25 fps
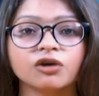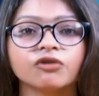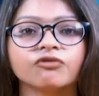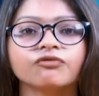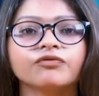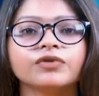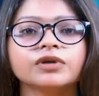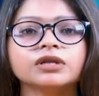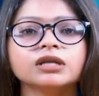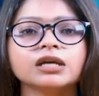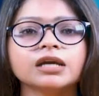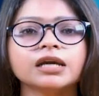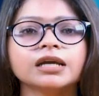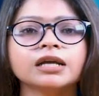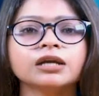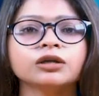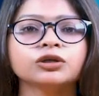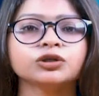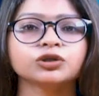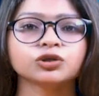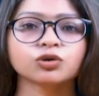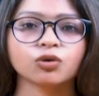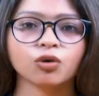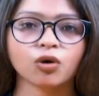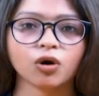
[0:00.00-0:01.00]

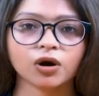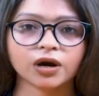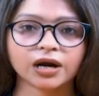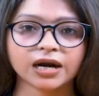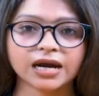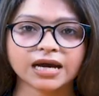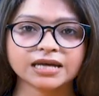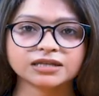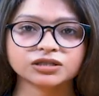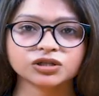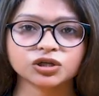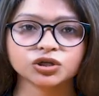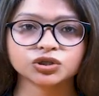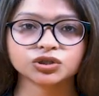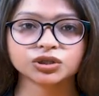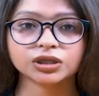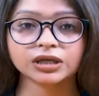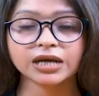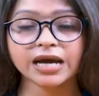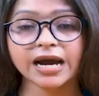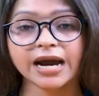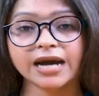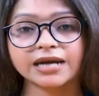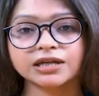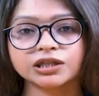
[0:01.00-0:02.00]
within your
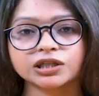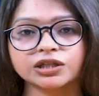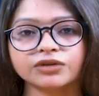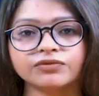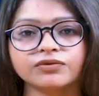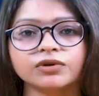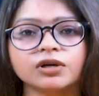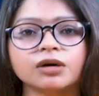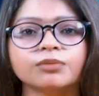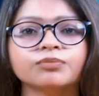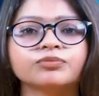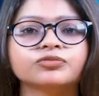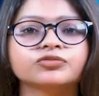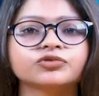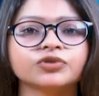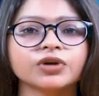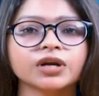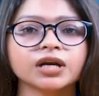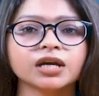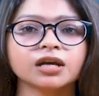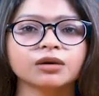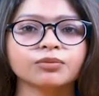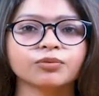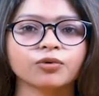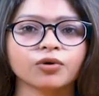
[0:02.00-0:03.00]
organization and develop
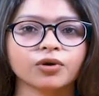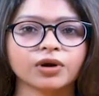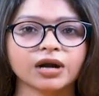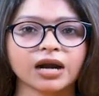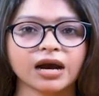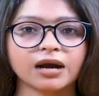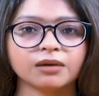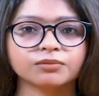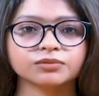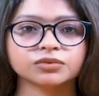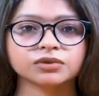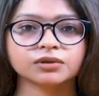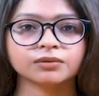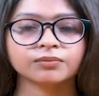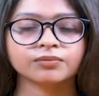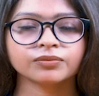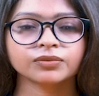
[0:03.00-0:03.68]
training programs